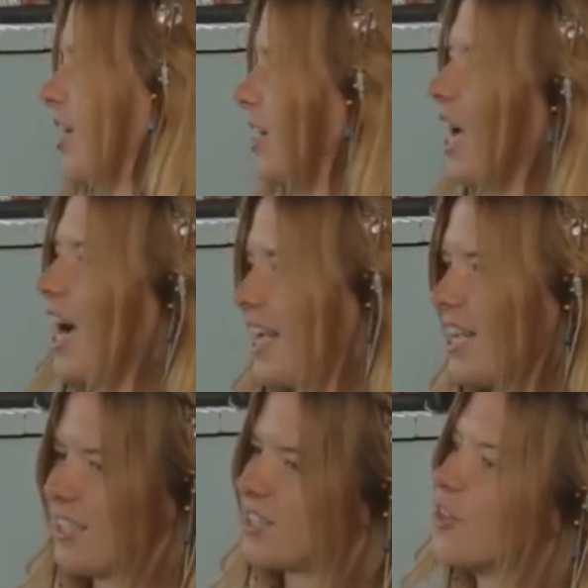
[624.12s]
And I
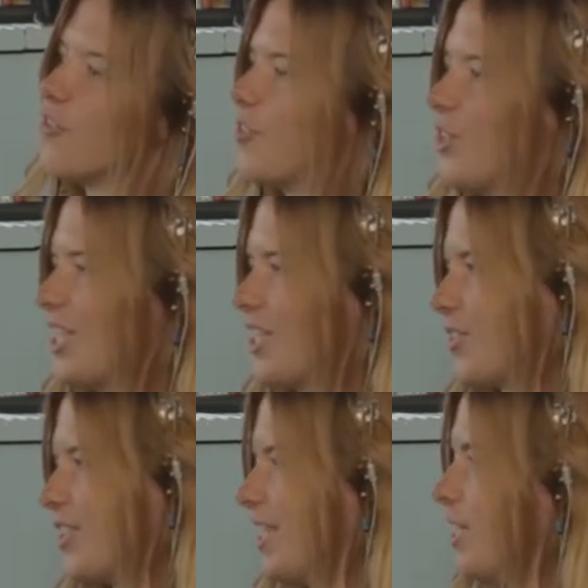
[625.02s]
fully
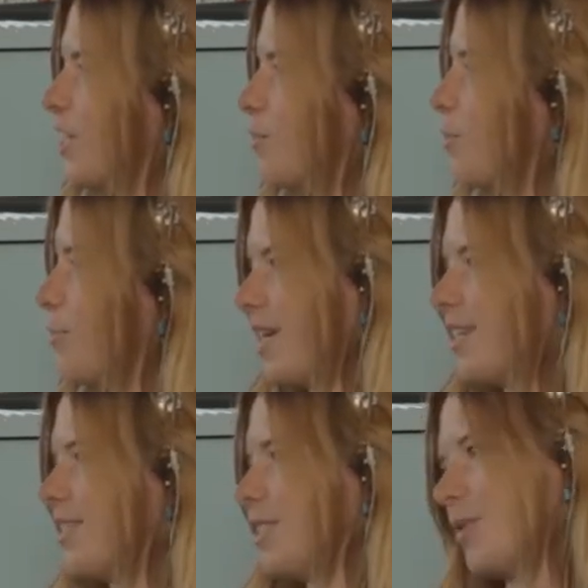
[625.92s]
agree that one
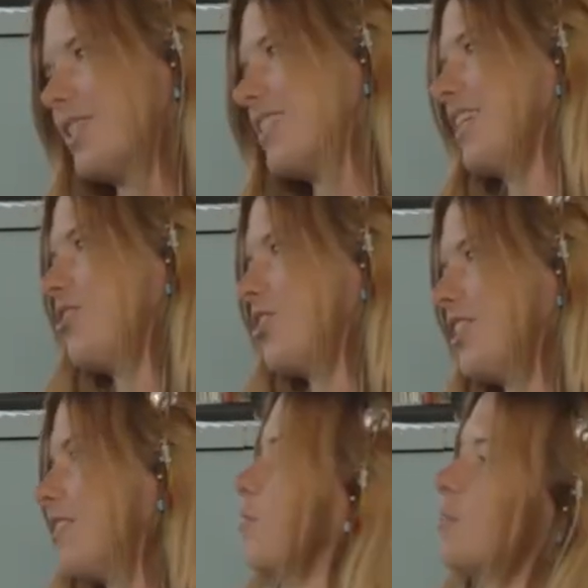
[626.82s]
person's meditation
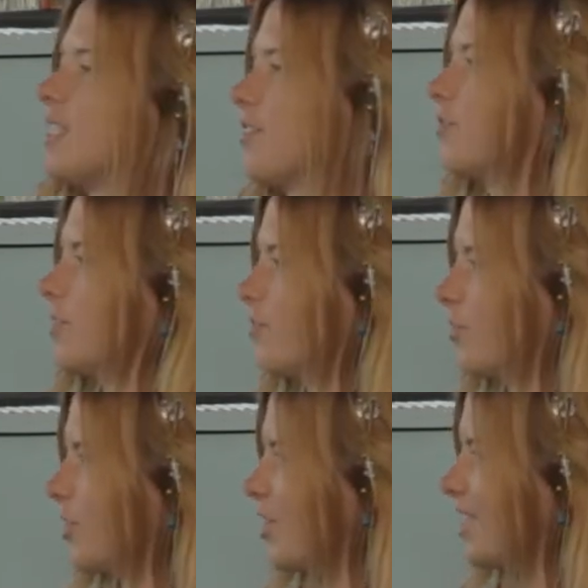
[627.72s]
is something different
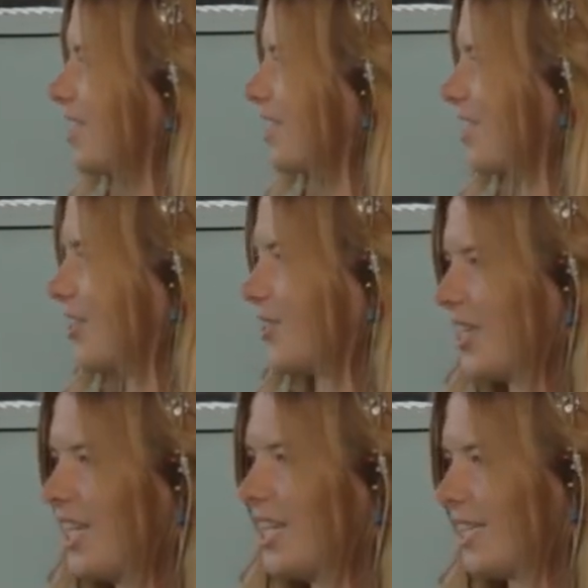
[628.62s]
from others. So
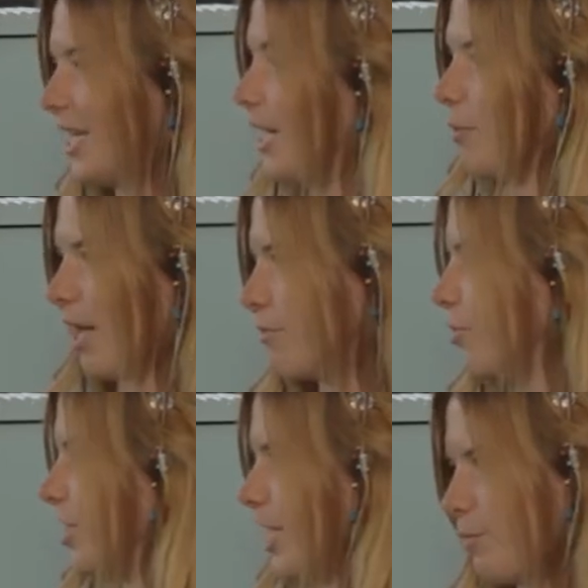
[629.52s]
yeah, like
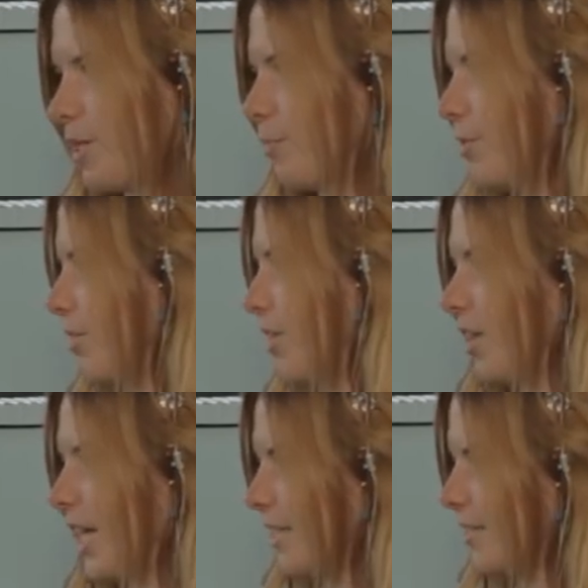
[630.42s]
running, people
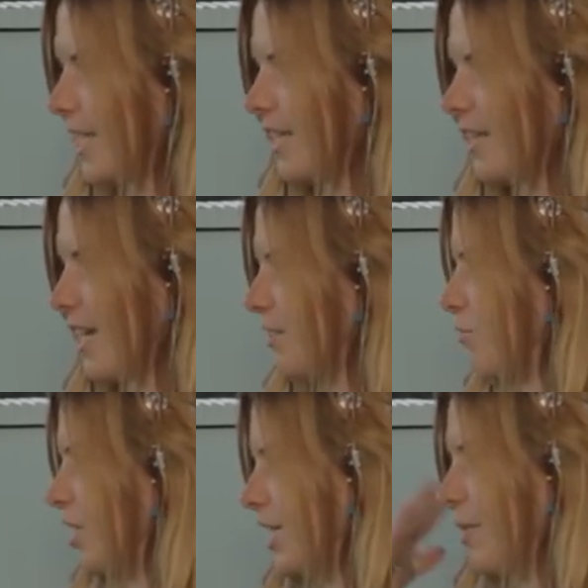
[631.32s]
like say that that's
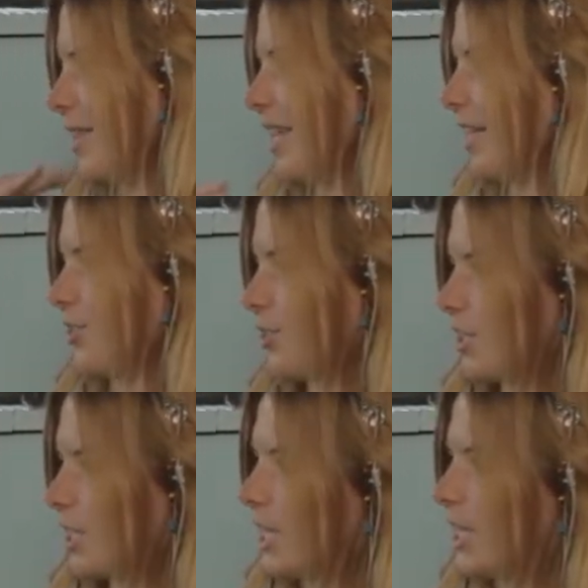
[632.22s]
really when they just
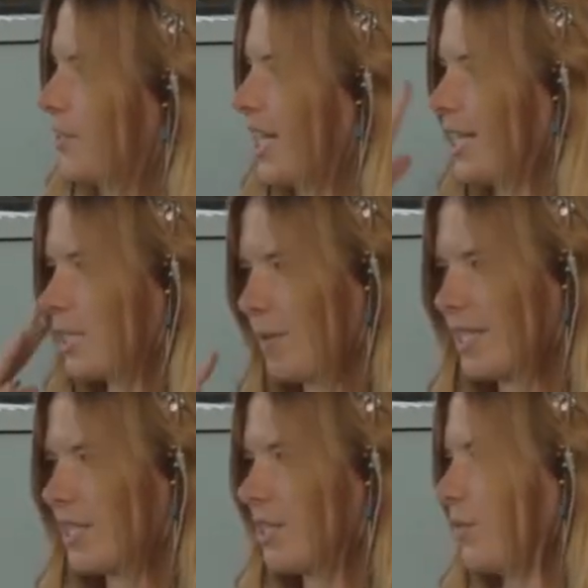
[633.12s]
clear in that
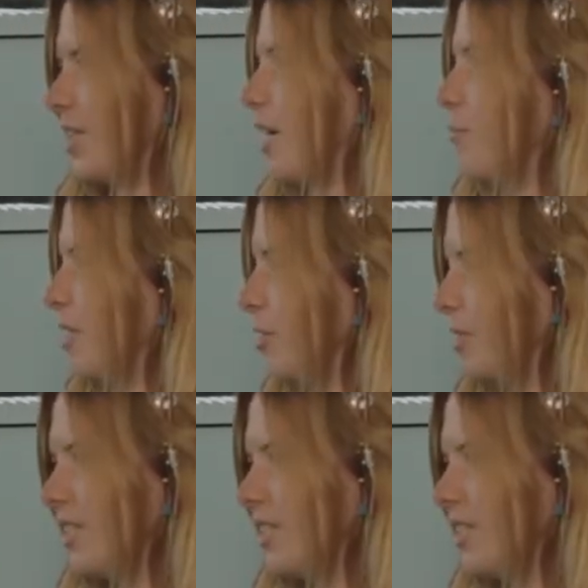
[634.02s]
headspace and they're in that moment.